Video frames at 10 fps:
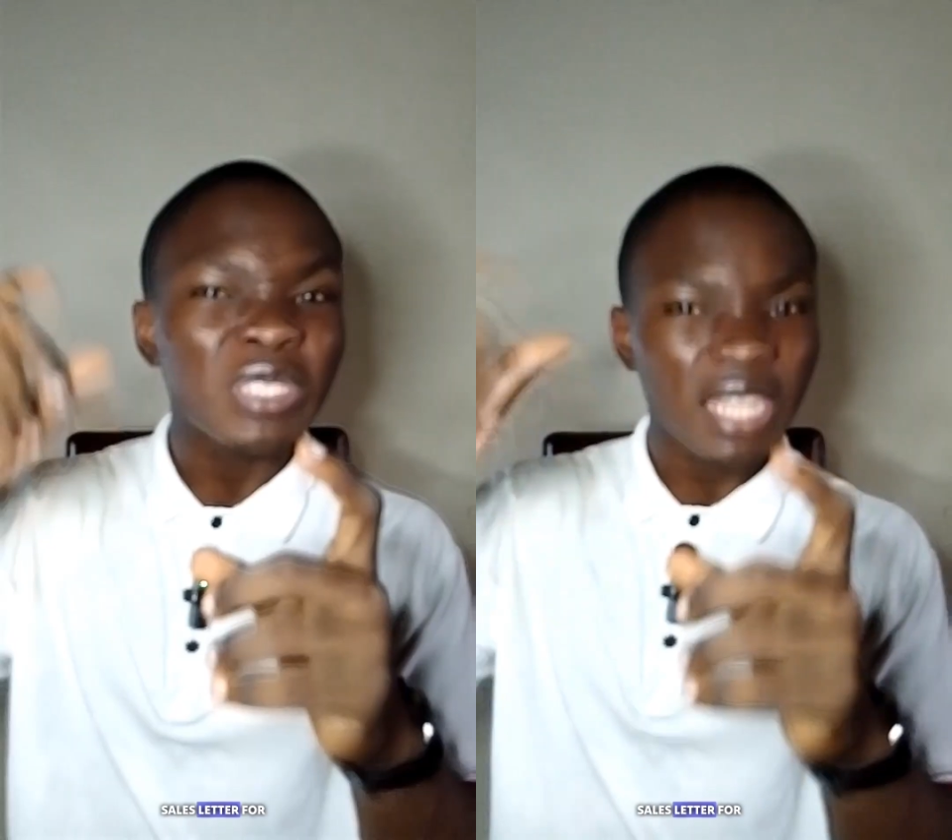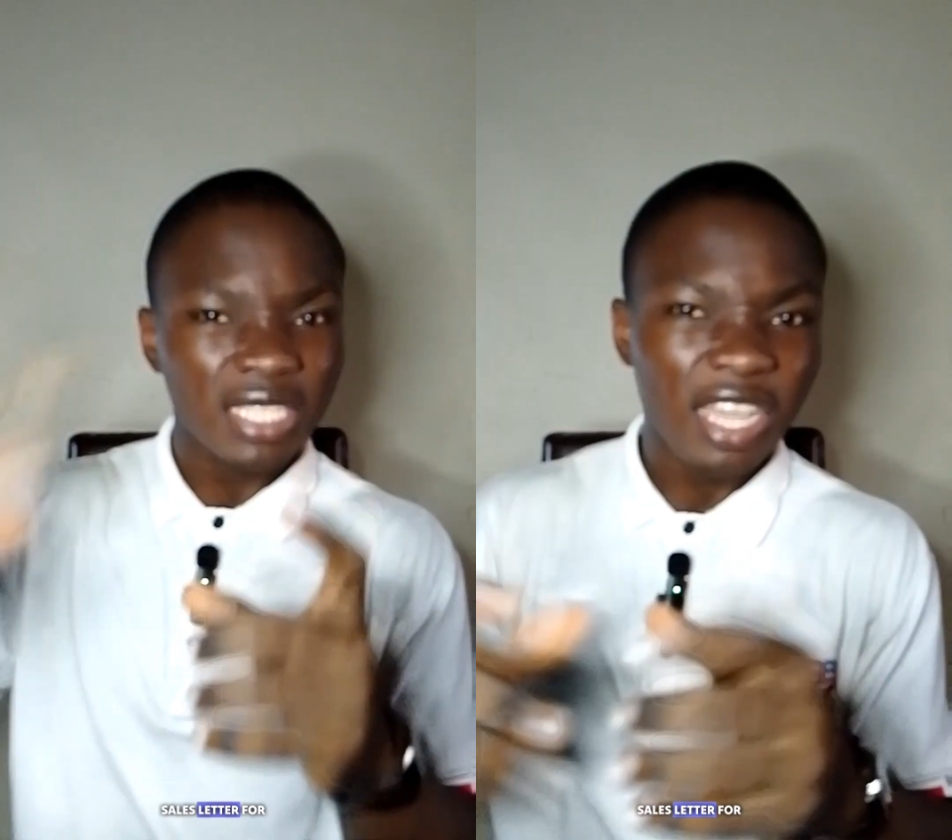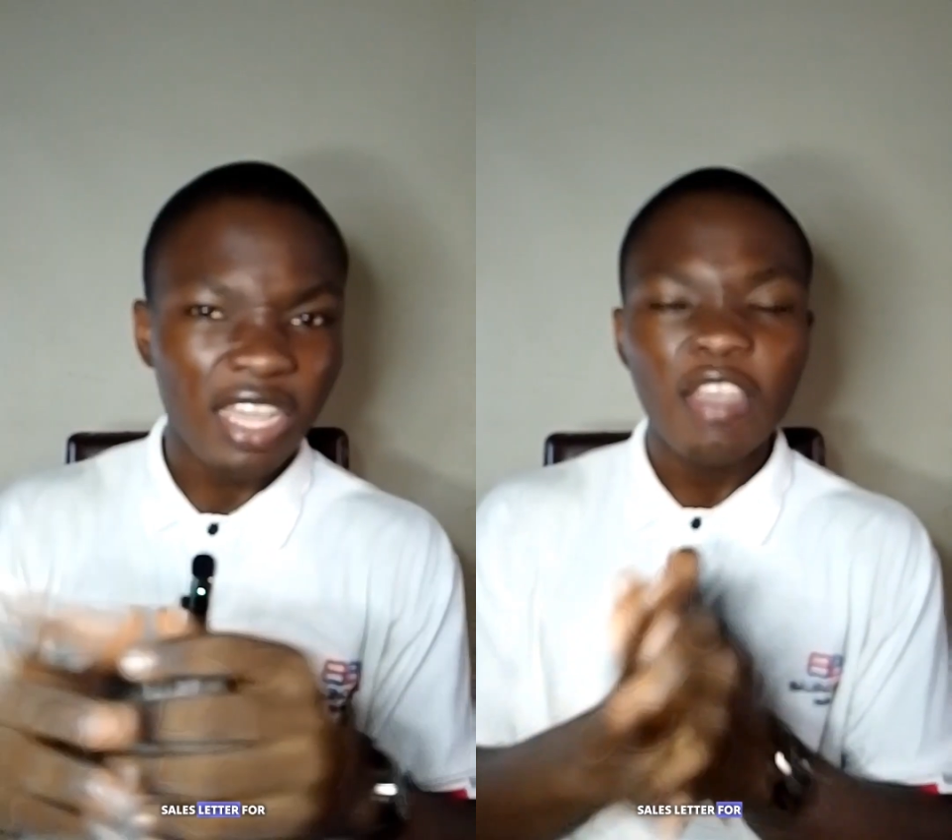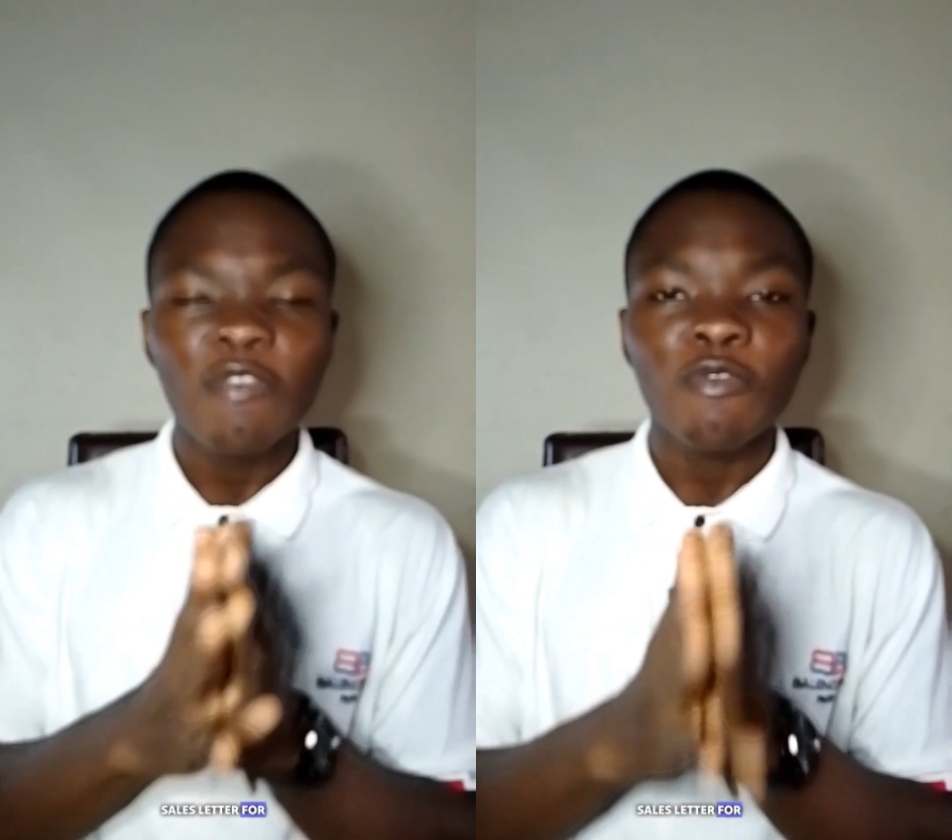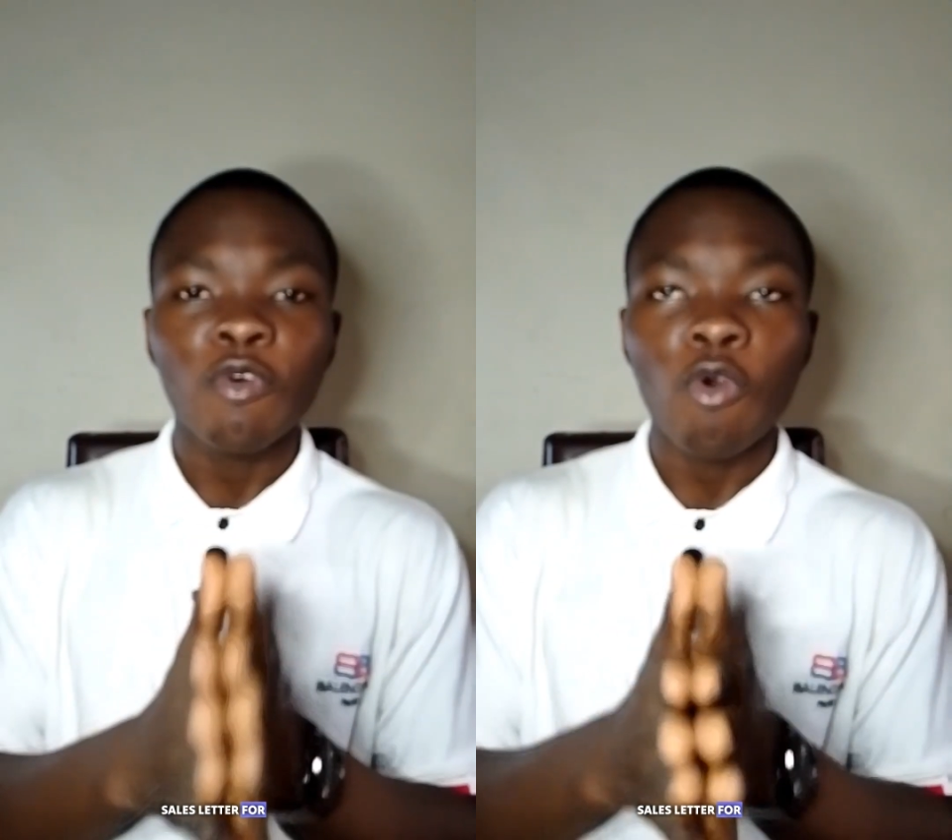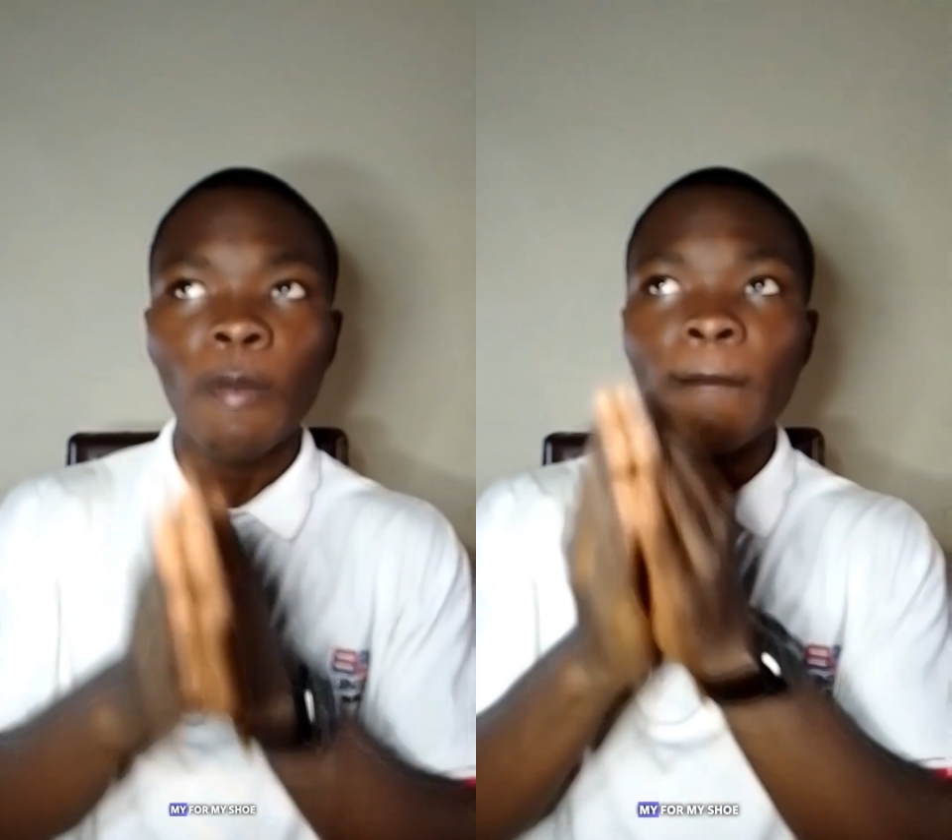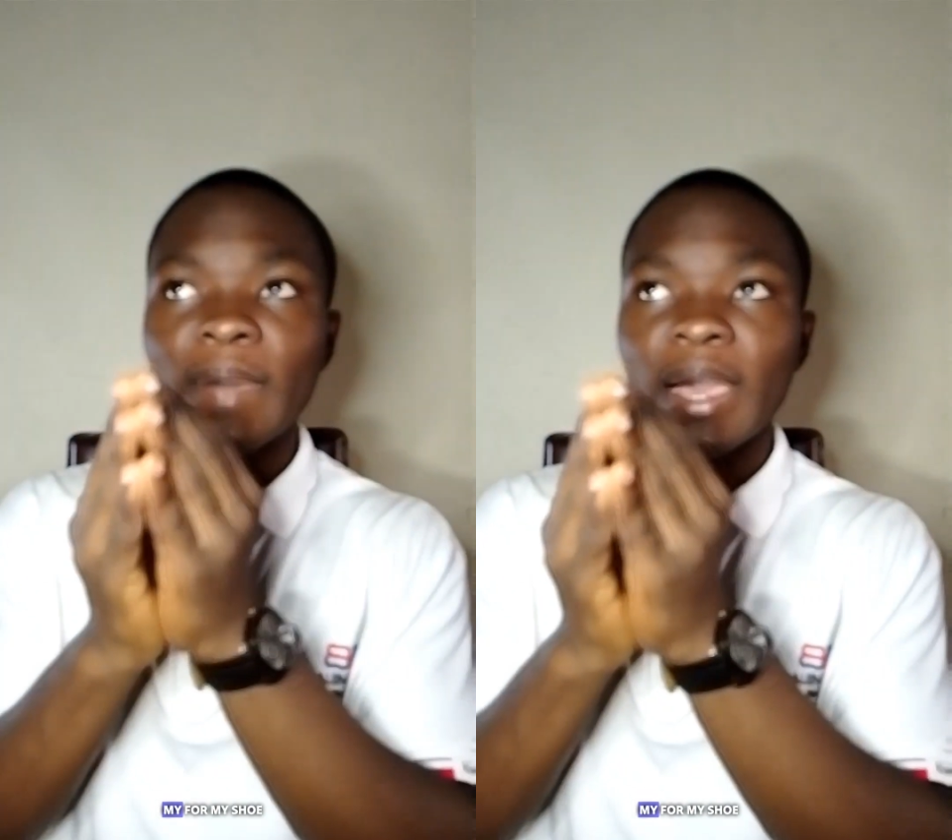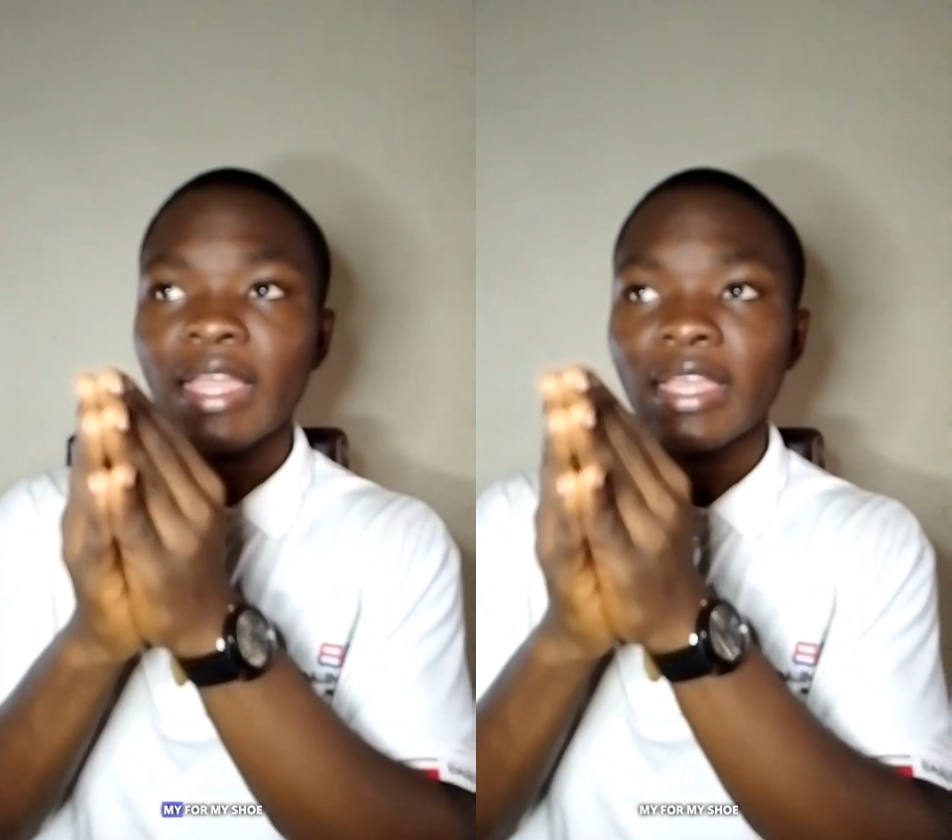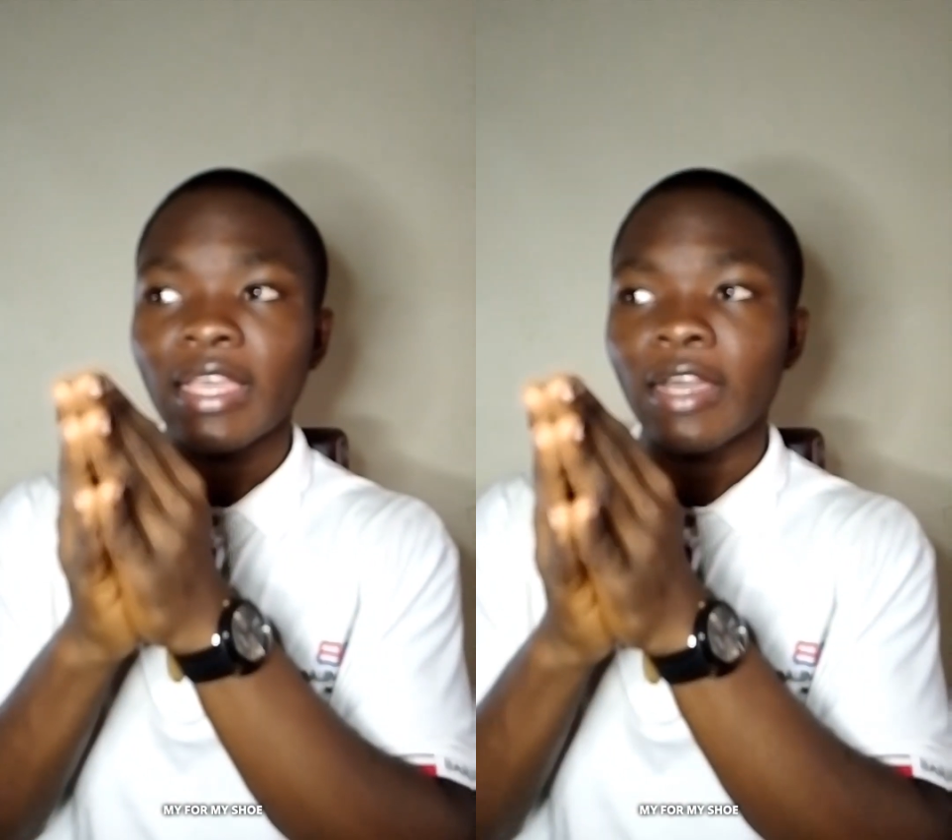letter for my